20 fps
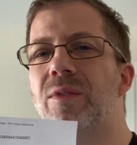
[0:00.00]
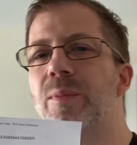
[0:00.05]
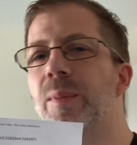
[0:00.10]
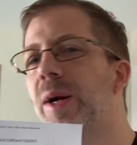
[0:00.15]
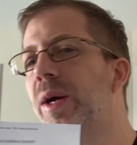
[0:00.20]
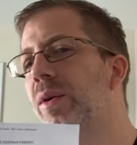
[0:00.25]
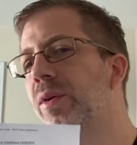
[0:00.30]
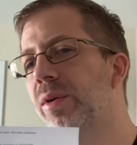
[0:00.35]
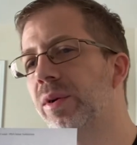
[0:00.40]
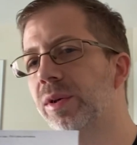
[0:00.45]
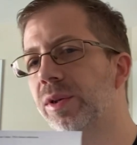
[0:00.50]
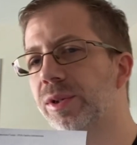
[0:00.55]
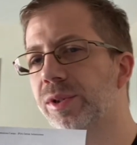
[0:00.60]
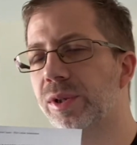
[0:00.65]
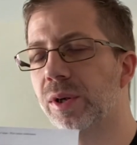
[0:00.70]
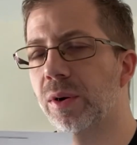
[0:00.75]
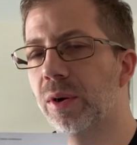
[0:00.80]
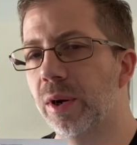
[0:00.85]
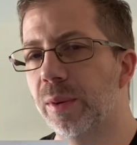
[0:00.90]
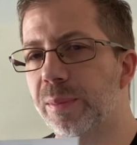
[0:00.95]
my orders
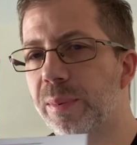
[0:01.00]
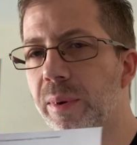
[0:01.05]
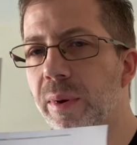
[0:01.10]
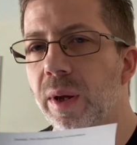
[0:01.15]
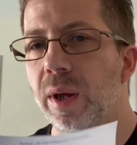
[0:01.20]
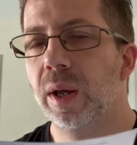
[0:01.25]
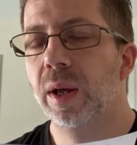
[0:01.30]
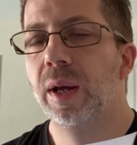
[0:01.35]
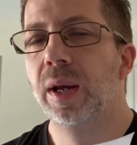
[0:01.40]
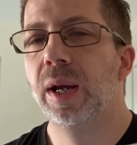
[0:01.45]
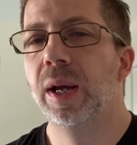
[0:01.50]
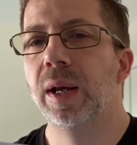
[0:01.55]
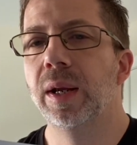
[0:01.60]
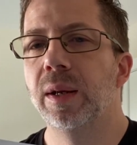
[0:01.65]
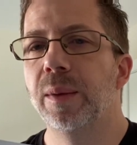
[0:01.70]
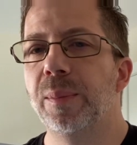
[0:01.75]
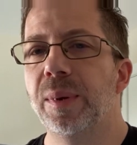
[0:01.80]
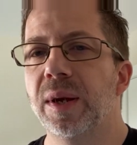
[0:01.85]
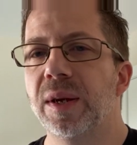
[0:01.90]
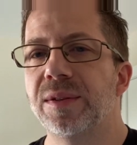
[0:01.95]
show up in the
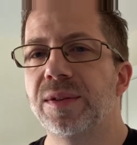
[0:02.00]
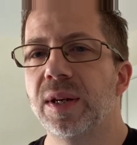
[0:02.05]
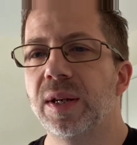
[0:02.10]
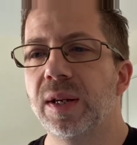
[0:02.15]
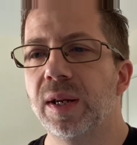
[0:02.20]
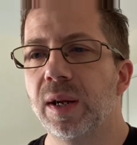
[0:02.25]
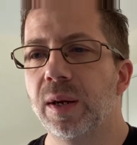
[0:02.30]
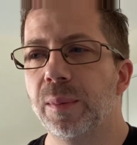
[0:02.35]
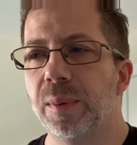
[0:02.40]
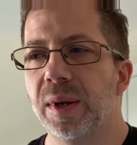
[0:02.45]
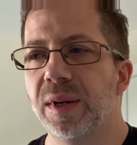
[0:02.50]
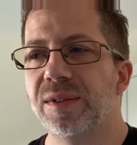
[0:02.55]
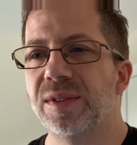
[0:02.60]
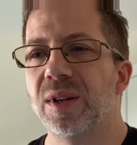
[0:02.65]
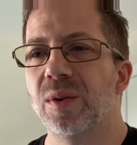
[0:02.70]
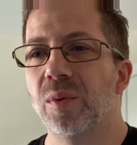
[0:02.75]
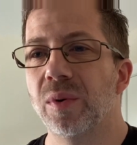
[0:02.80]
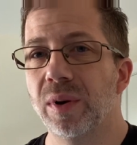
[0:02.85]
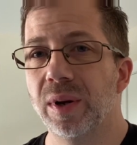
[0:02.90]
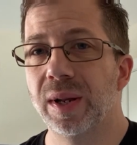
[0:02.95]
PSA database that
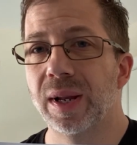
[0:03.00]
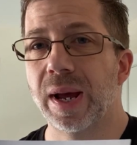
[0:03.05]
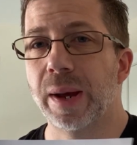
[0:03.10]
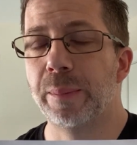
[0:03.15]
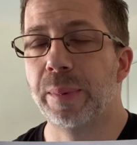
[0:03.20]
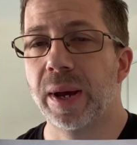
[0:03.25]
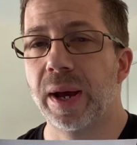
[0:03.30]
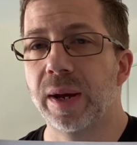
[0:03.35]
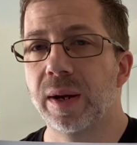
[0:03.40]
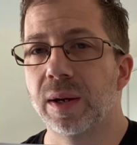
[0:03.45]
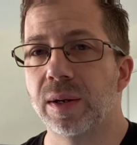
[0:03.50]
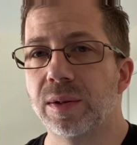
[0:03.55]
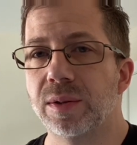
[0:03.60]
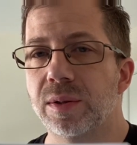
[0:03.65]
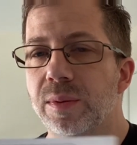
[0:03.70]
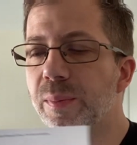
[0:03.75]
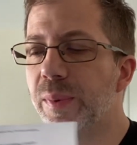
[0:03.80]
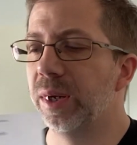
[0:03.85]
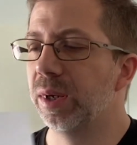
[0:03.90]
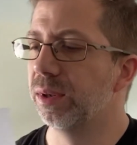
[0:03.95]
were in that package
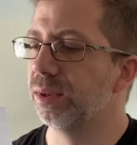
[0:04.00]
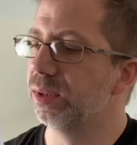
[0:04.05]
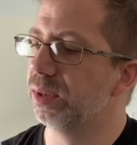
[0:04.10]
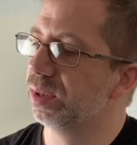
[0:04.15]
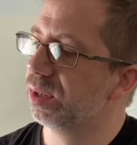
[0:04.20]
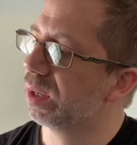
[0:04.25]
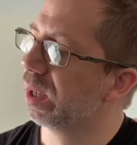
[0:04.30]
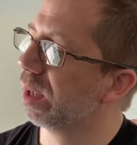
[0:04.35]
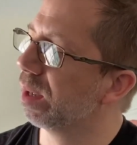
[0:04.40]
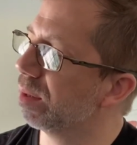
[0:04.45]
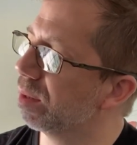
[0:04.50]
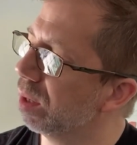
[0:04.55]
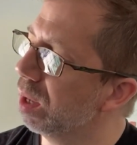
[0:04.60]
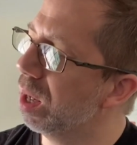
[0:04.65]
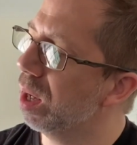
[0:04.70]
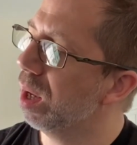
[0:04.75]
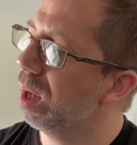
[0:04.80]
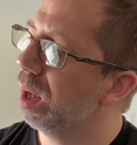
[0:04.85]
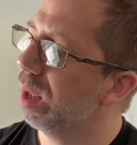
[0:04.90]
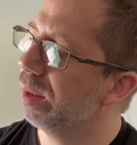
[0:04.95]
because it says
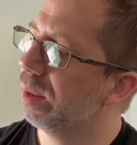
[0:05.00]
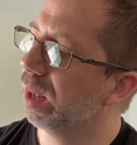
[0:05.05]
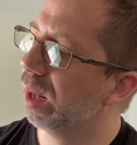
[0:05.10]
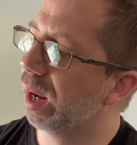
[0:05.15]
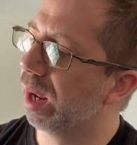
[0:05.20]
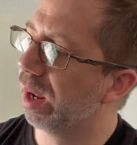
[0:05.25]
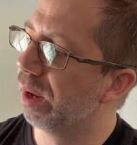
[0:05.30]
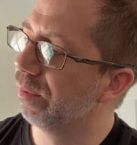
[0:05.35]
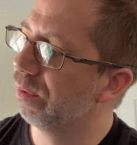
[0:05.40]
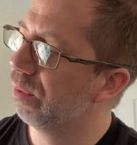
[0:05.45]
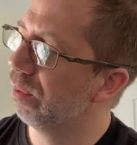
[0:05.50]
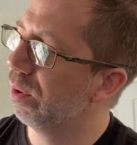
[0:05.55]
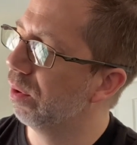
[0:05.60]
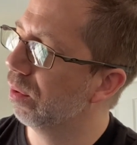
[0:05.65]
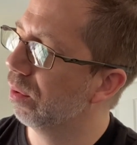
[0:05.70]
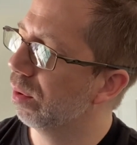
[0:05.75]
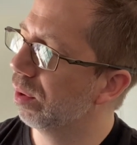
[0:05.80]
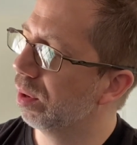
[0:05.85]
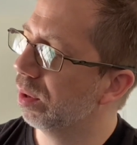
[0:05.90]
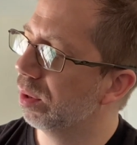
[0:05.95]
that I have 3
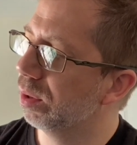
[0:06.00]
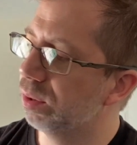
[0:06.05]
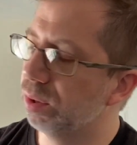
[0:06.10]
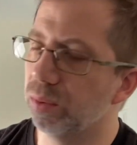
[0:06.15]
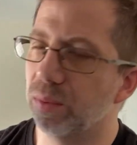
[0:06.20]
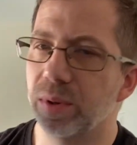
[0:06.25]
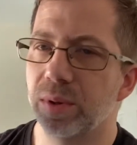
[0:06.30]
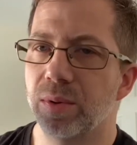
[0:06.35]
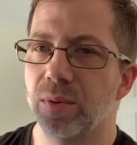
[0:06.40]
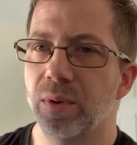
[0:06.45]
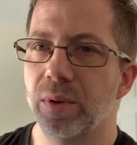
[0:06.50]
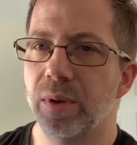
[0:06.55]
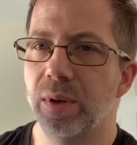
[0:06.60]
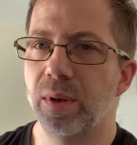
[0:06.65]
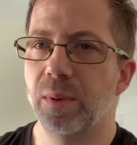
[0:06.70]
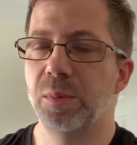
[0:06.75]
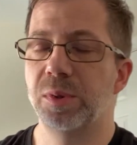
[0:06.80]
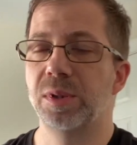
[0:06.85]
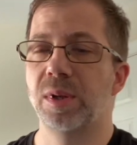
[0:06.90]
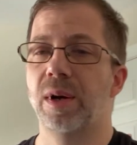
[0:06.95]
orders and what the order
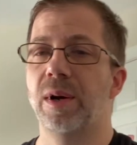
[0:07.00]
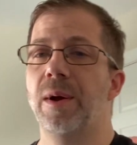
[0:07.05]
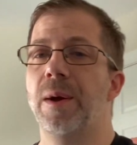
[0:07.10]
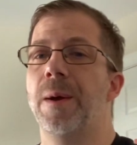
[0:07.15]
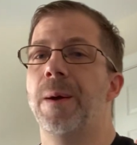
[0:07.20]
numbers are.